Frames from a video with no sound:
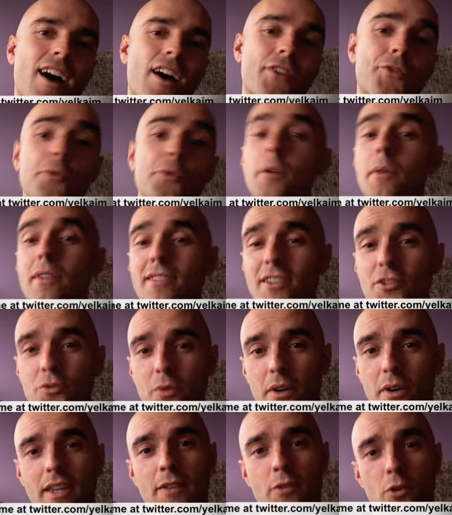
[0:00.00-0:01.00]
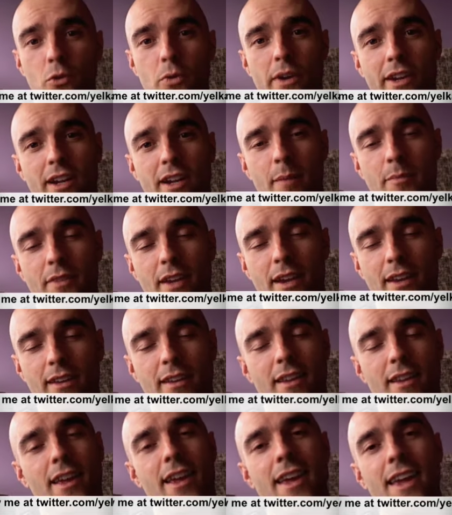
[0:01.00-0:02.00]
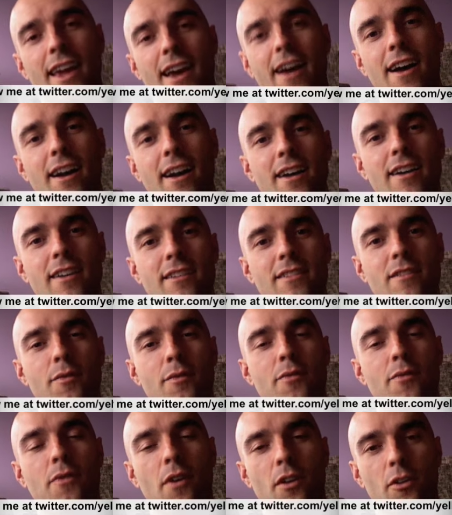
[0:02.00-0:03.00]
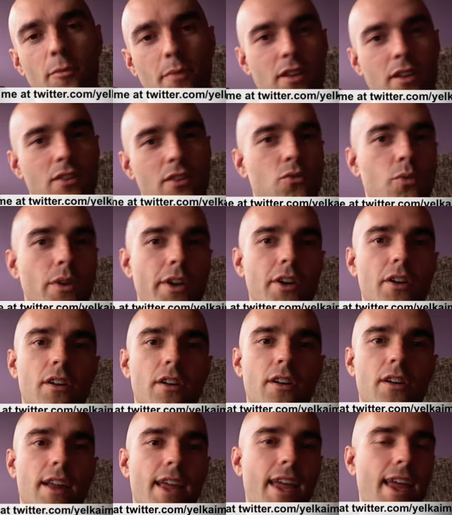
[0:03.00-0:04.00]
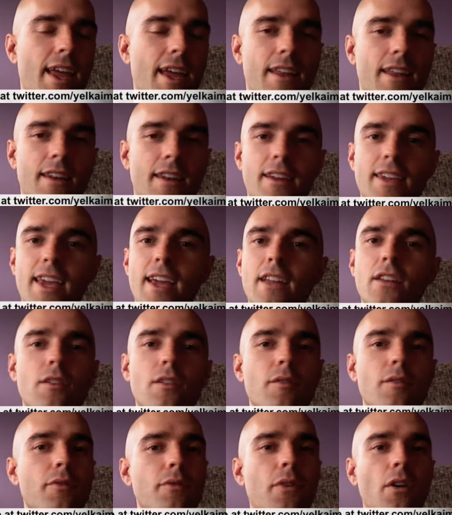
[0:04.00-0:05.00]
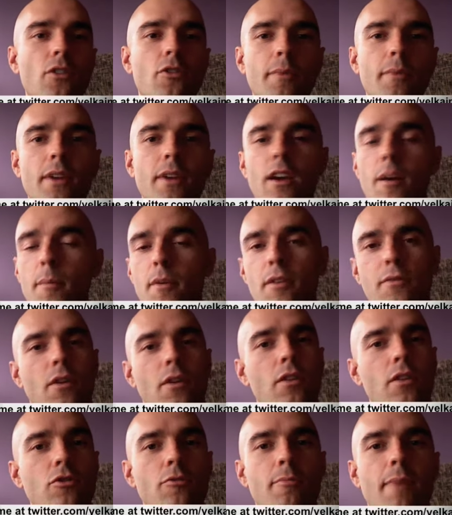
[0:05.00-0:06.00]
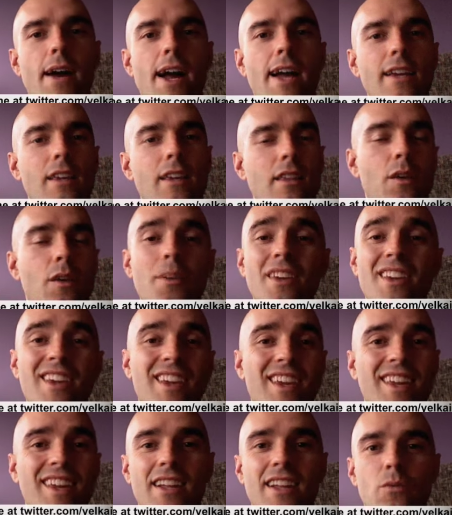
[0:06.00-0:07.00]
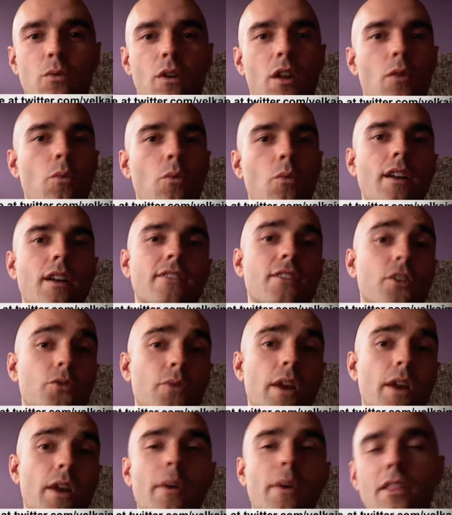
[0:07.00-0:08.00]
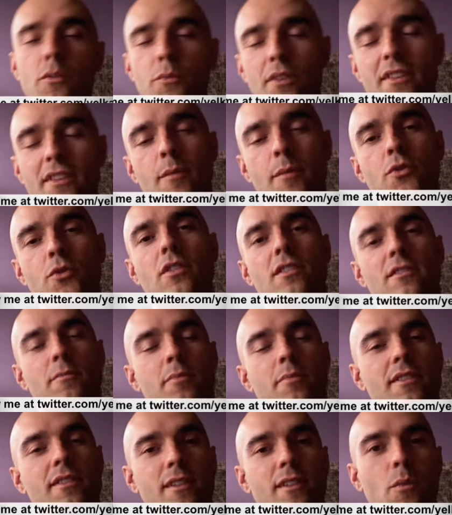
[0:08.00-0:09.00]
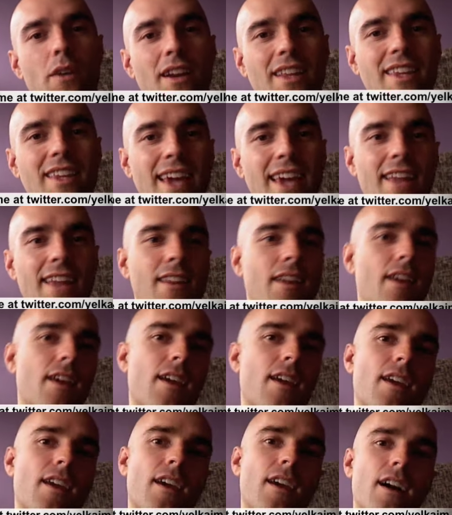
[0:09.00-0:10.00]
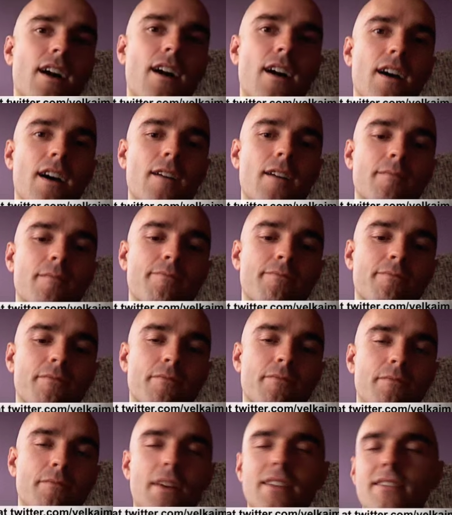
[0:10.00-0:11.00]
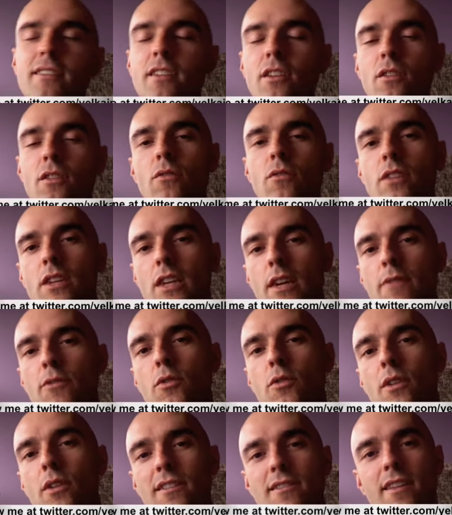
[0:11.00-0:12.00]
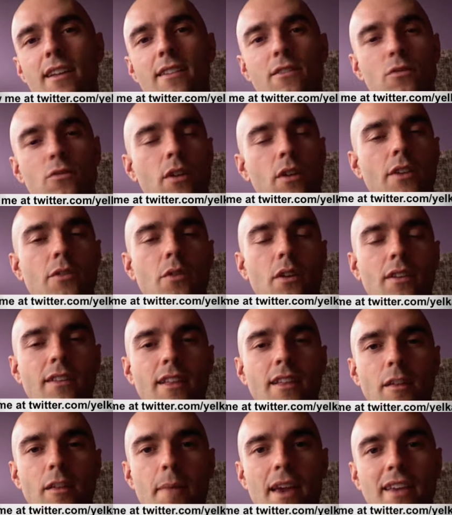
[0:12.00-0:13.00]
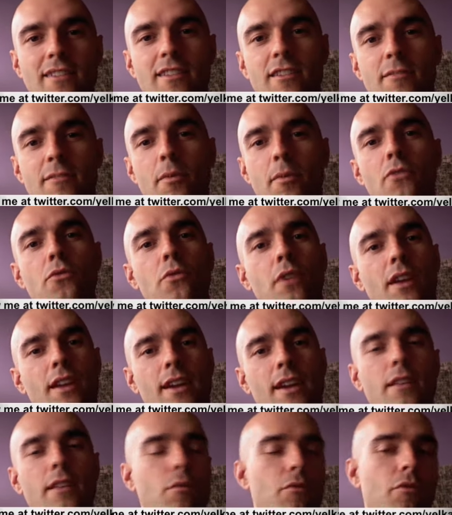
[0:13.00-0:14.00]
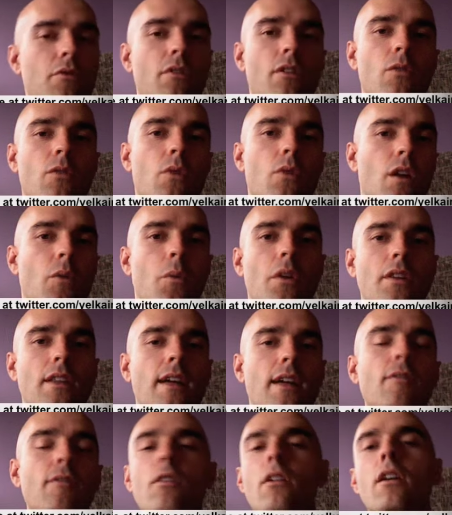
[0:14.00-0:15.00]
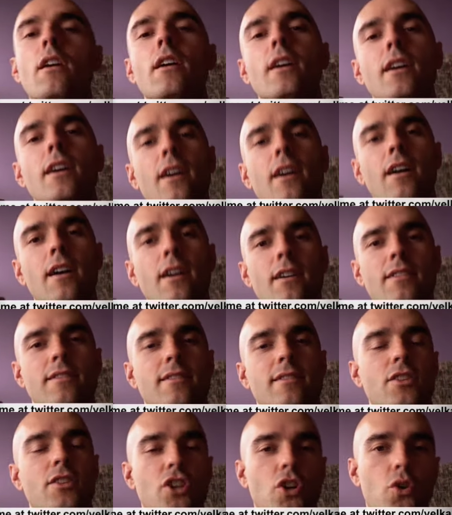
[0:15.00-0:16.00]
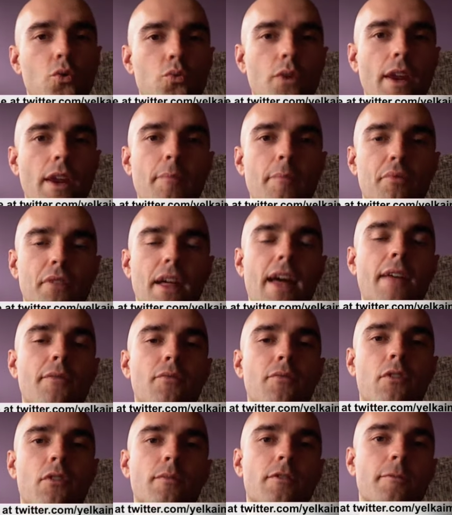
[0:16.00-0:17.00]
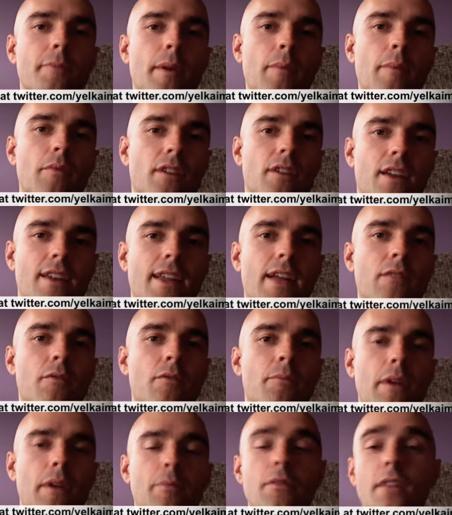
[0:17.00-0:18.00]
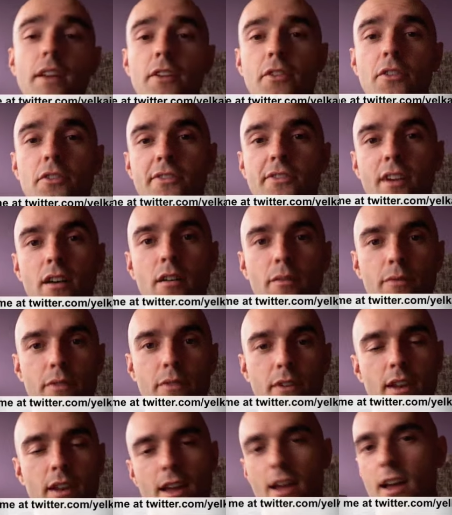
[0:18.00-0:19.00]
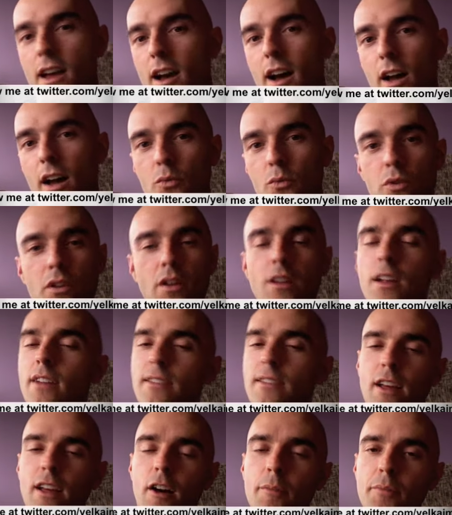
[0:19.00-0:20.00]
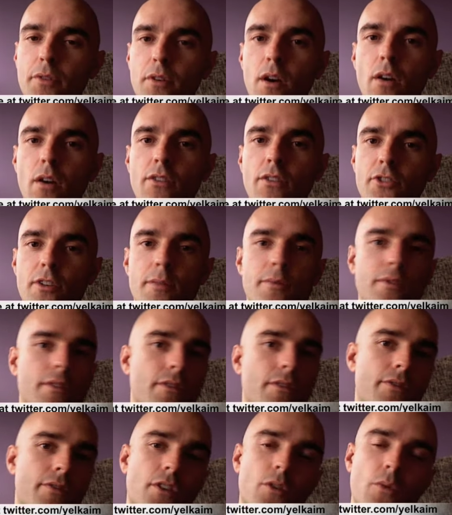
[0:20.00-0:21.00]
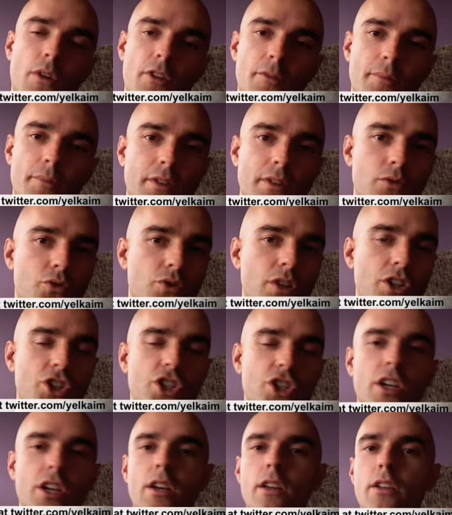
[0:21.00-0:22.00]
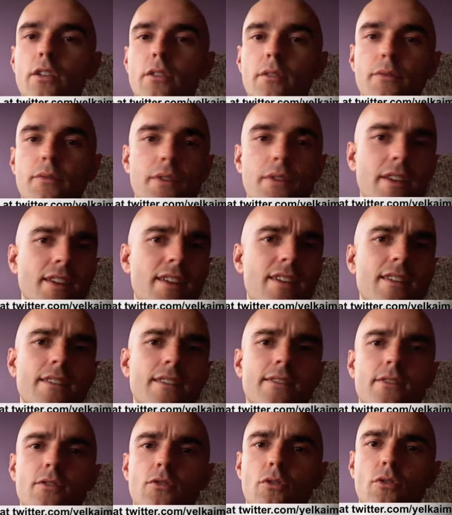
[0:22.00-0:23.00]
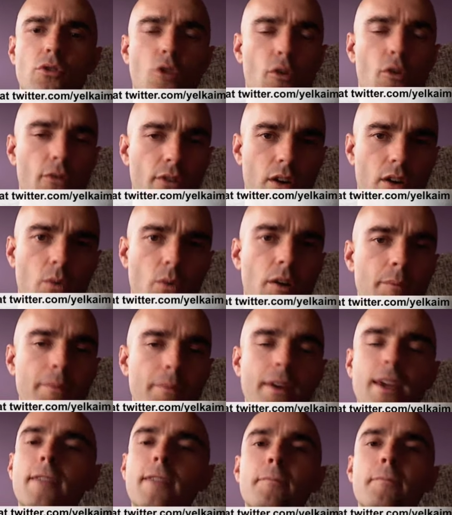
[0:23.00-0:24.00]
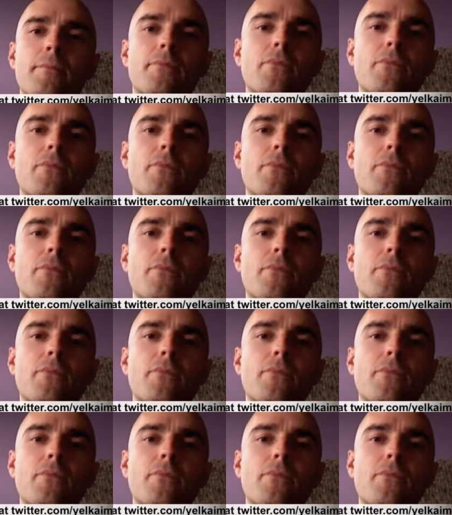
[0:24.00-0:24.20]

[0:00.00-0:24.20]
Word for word: So anyways, I just wanted to give you a quick update. To follow me on Twitter, and again, follow me. I'm gonna follow you back, and then we can connect one-on-one. It's a great way. The reason I'm doing this is because I want to get basically, you know, give you an insight into what I do on a daily basis, but also connect with you on a one-on-one level. It's such a great platform to be able to connect with people like yourself, and I'd really like to help you out in terms of, you know, whether it be nutrition or fitness or your overall well-being.